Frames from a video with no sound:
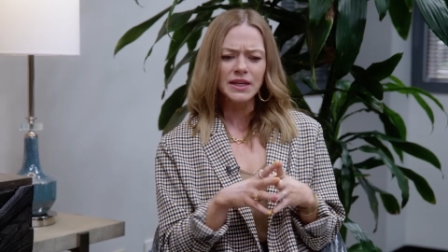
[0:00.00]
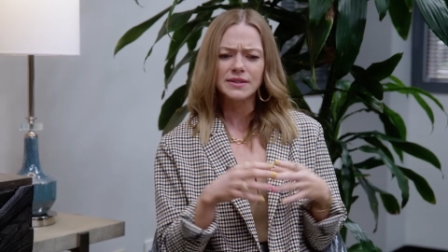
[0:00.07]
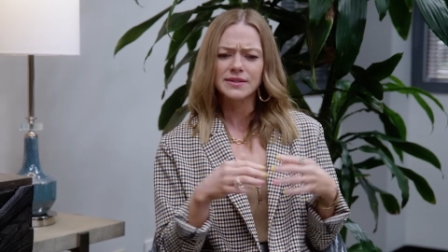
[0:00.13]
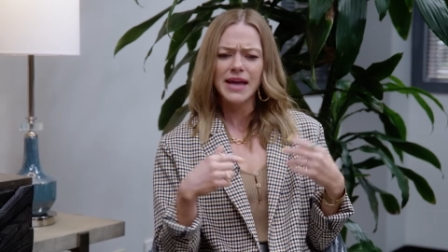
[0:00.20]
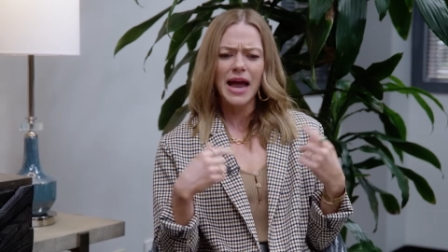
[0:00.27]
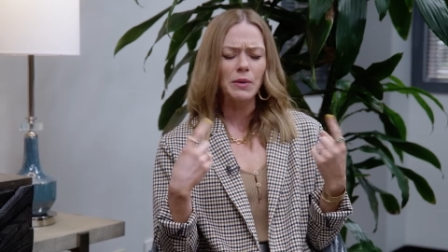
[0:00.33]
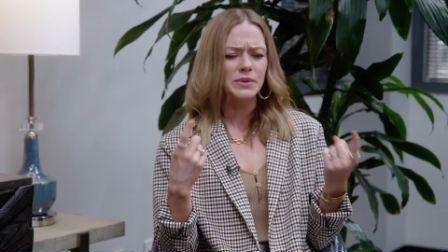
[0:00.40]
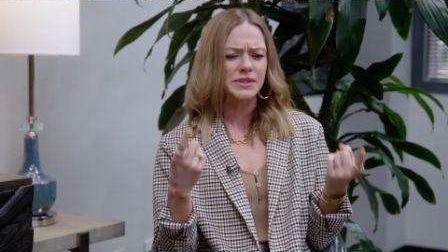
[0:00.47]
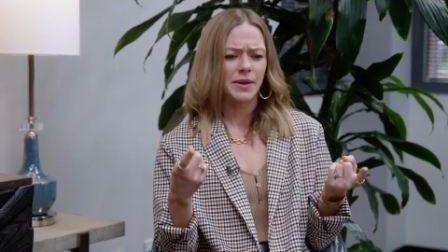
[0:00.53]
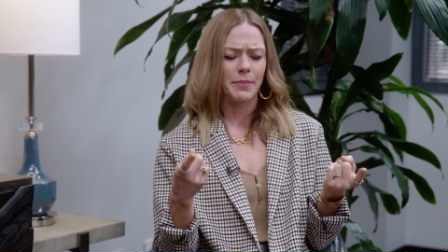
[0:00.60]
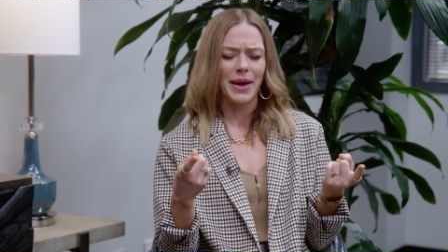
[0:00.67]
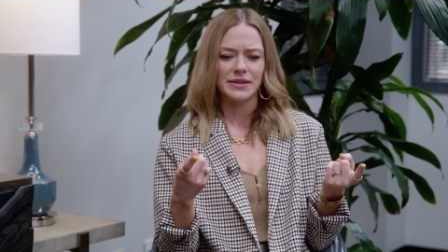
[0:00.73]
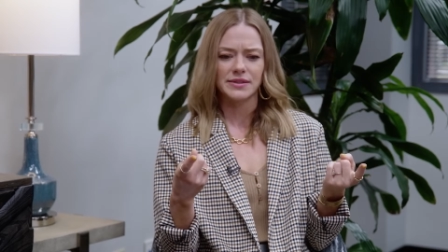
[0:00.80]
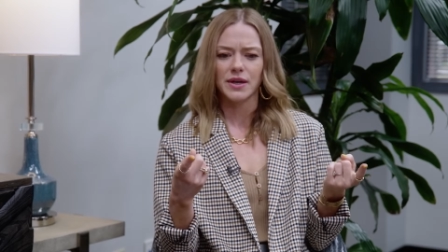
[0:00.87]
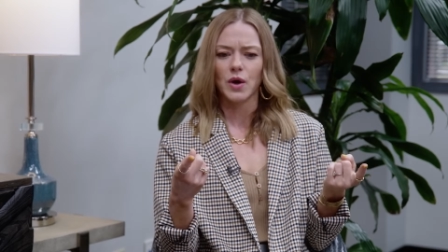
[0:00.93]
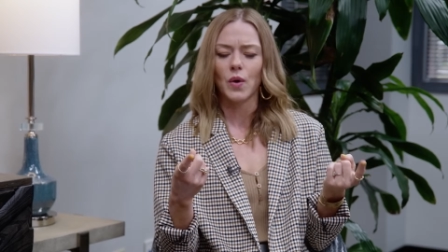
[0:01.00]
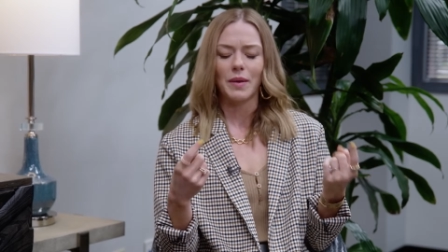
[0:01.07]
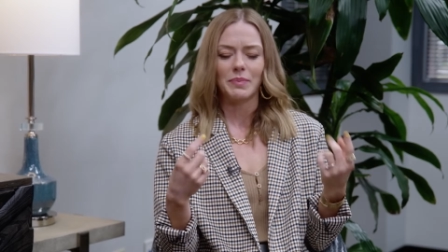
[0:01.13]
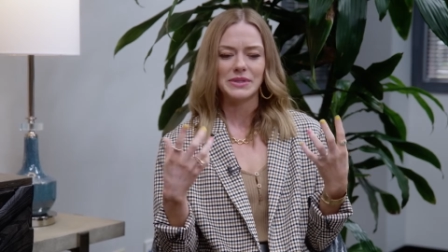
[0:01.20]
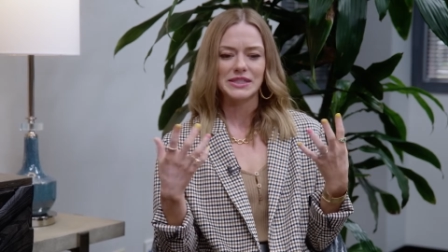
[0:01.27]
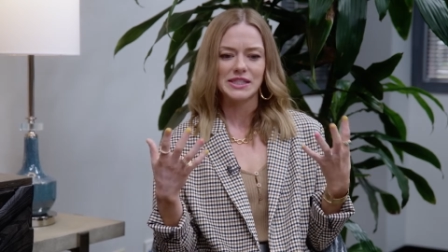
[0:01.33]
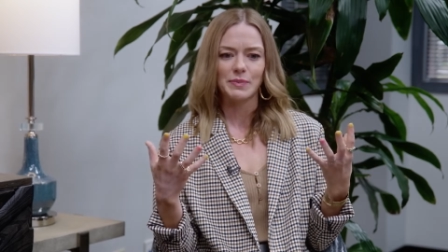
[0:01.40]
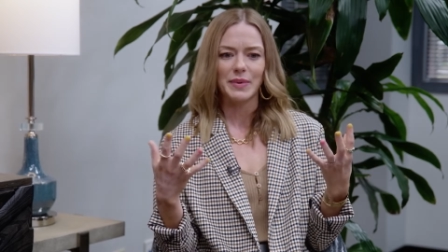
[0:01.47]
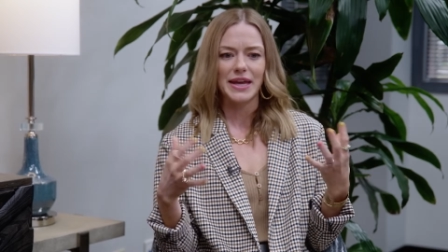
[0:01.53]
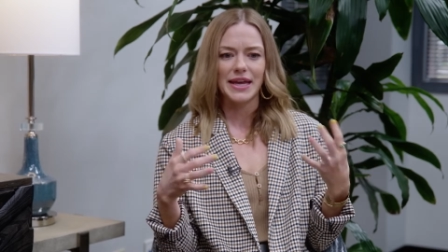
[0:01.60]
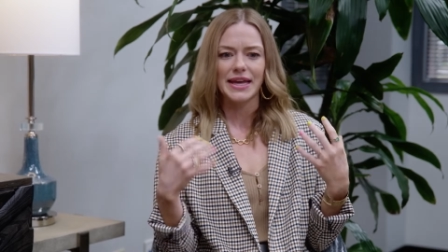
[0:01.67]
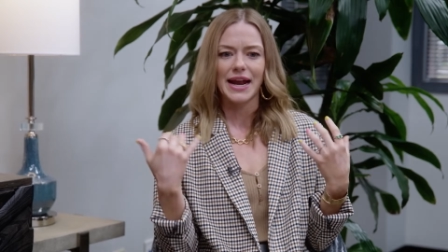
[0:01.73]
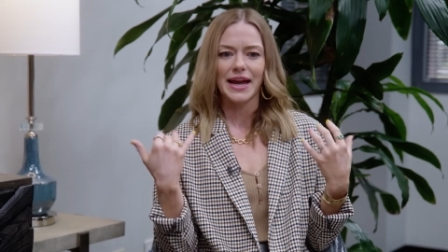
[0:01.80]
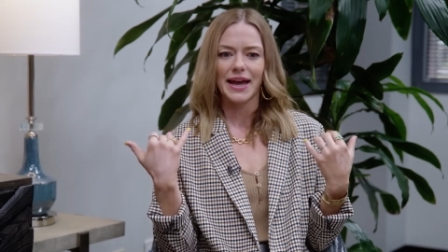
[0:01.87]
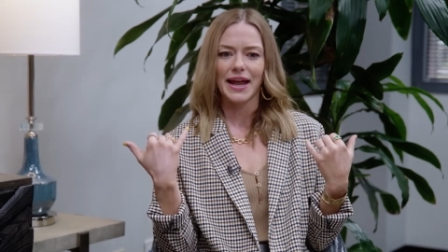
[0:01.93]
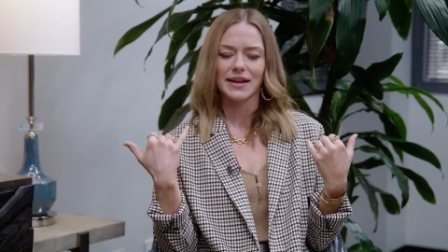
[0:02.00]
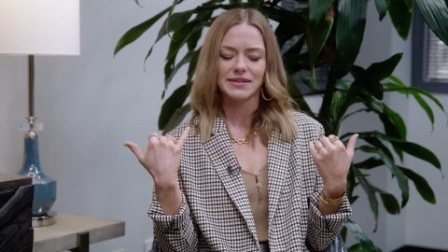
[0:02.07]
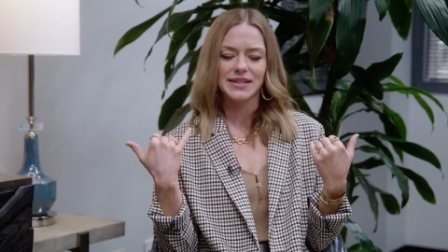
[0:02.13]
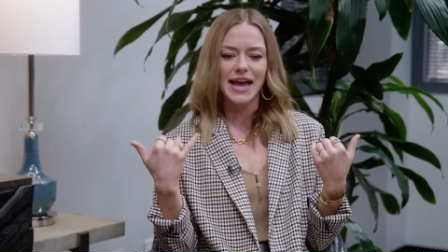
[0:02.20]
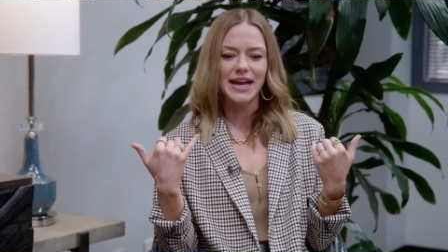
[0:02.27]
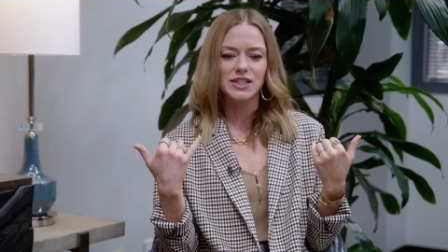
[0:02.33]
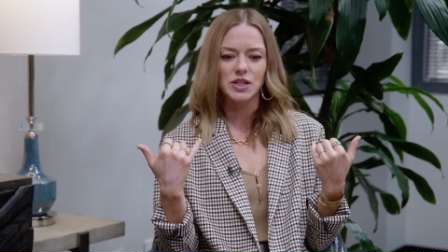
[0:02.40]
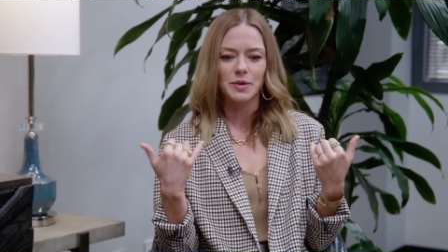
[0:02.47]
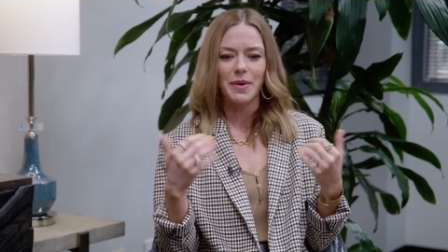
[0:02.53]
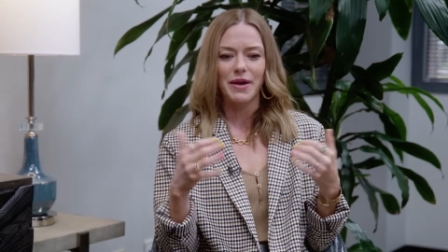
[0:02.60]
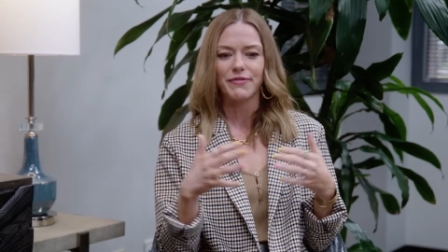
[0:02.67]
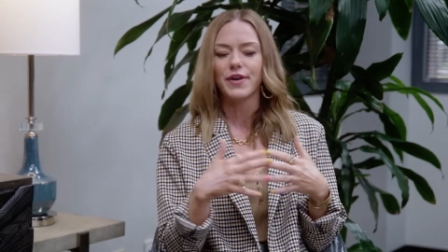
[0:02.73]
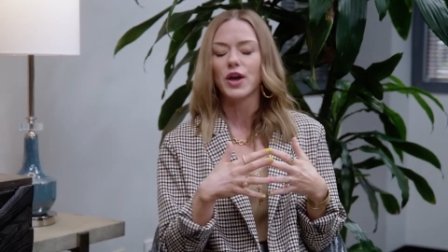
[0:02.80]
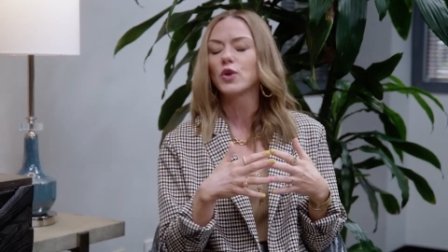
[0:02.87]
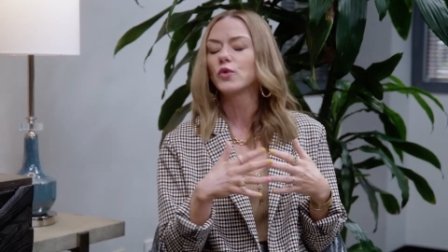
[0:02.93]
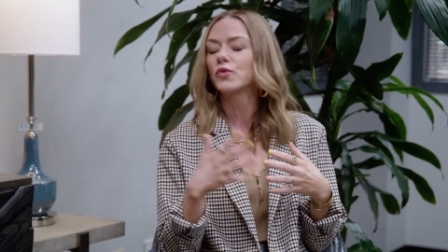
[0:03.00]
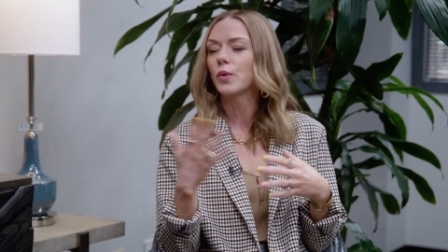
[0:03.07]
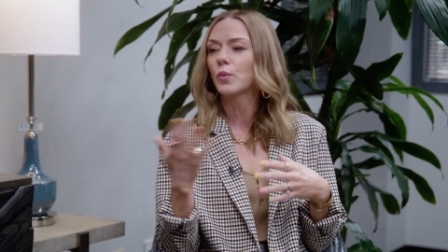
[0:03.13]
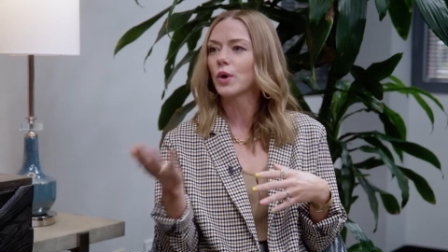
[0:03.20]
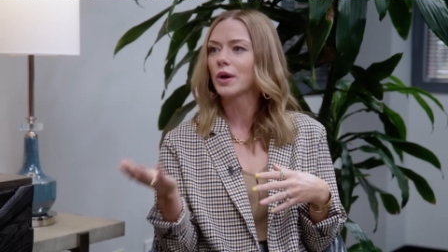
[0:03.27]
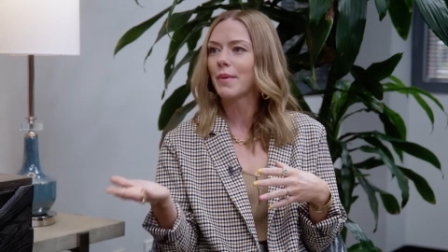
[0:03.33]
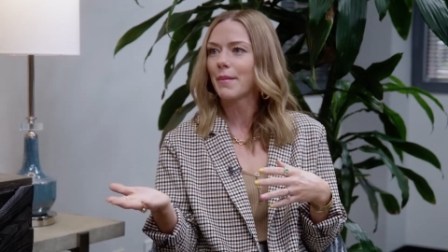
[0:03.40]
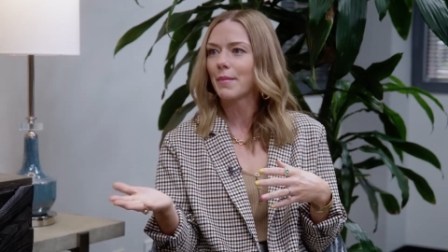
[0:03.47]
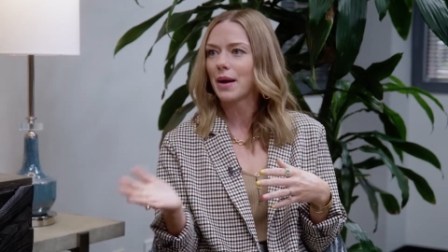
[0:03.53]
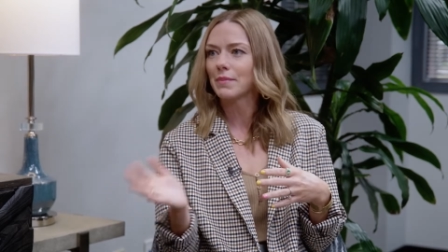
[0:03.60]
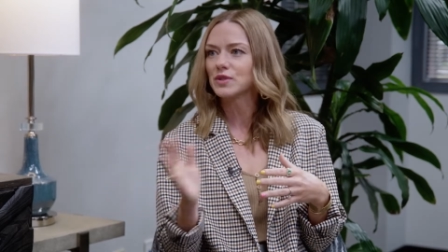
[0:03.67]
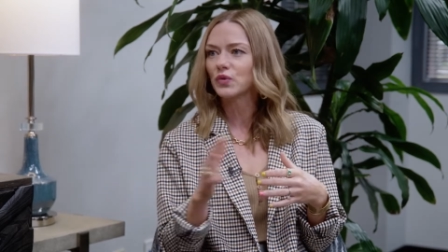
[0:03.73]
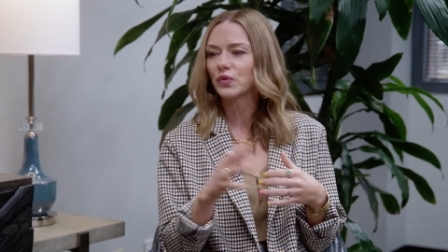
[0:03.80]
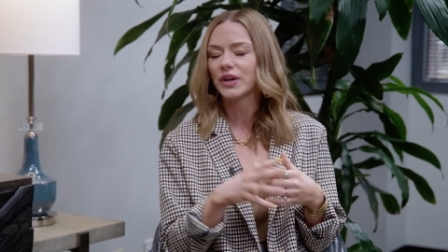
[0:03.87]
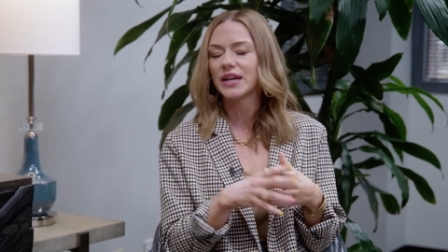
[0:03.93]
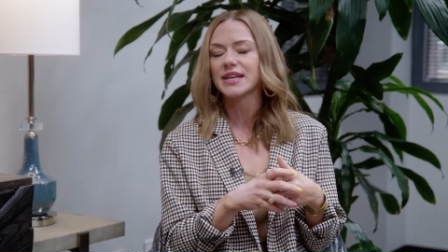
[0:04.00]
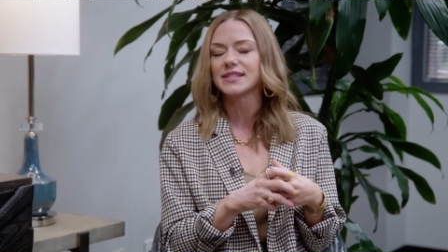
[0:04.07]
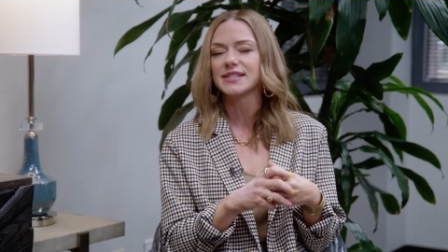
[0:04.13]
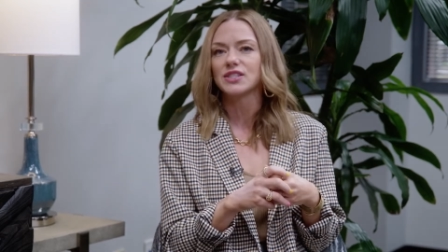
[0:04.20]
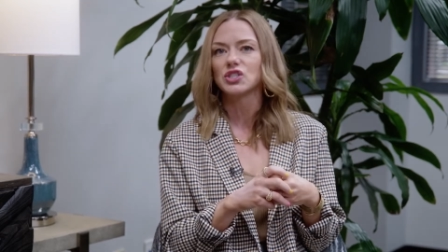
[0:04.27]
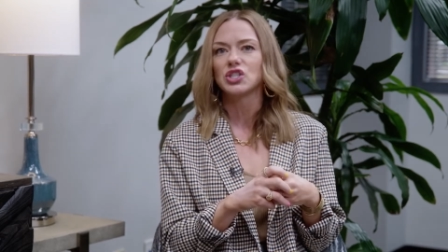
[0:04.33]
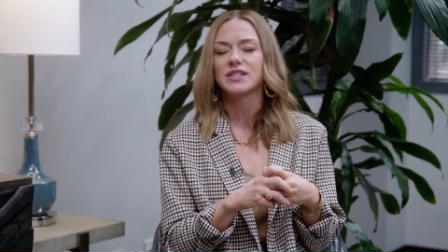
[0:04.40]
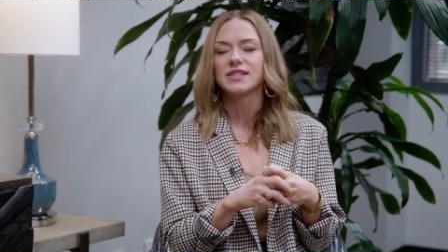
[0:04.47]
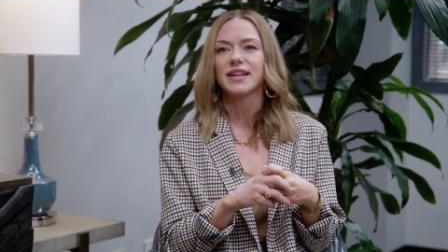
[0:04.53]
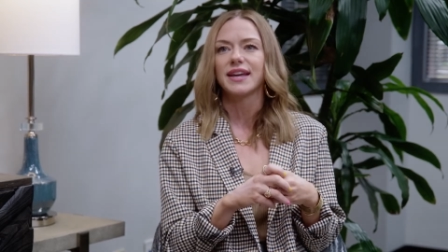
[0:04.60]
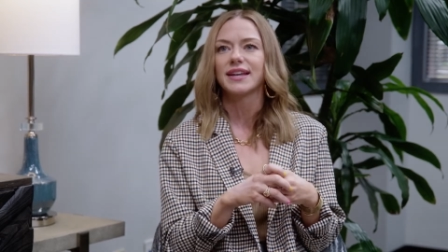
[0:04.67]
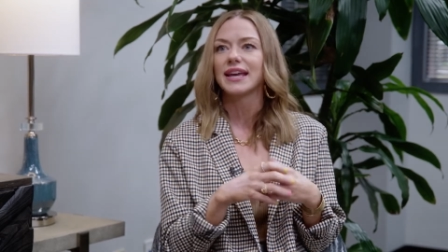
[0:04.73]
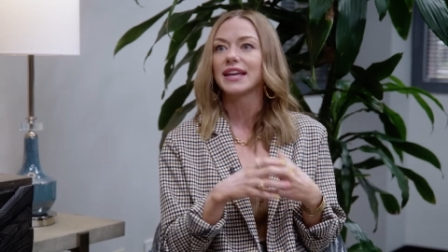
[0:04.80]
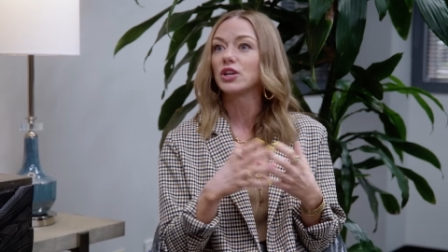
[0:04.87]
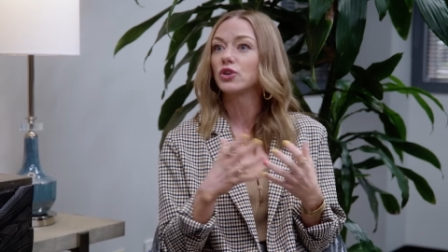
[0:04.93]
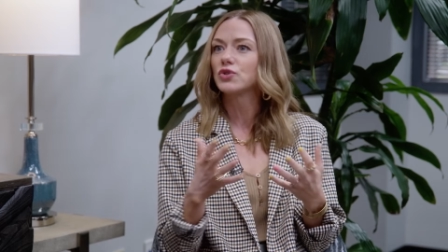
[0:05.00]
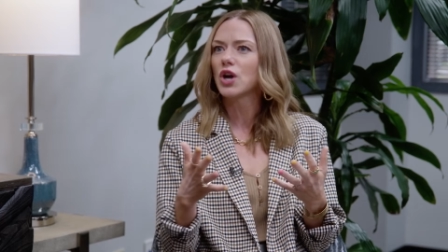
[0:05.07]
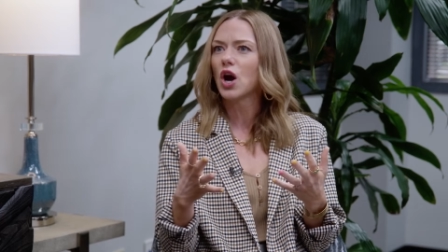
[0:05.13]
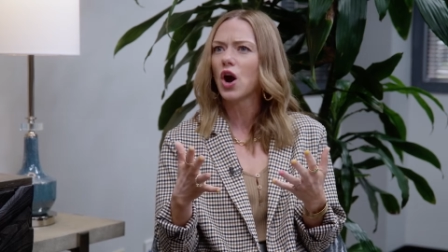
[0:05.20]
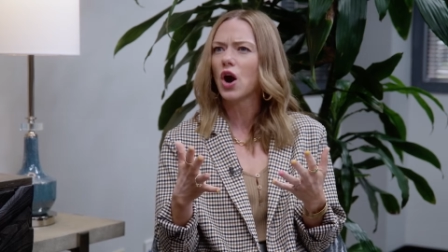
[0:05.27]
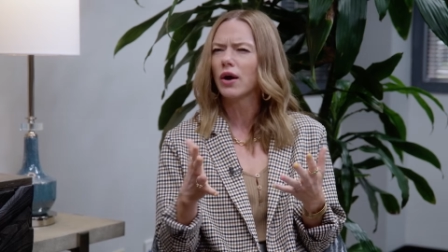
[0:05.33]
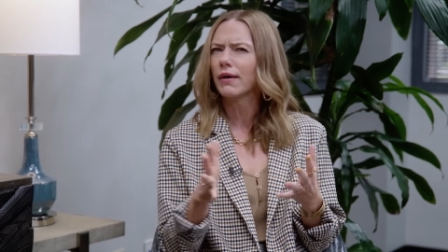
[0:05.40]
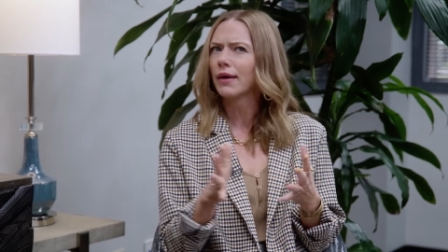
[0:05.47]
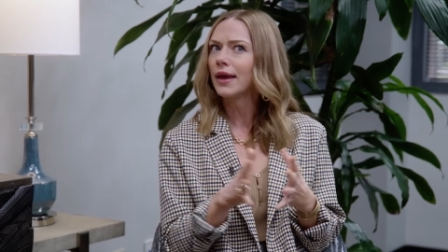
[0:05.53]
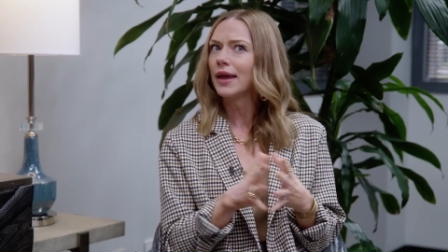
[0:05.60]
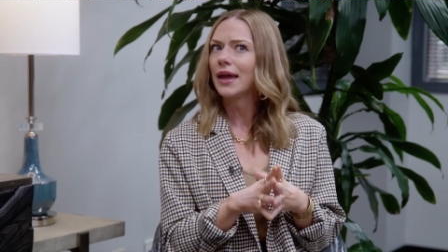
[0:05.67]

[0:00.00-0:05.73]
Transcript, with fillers: Zach was about to go up and speak, and I got a text on my phone from one of my mom's friends, and she said, "Can you talk?"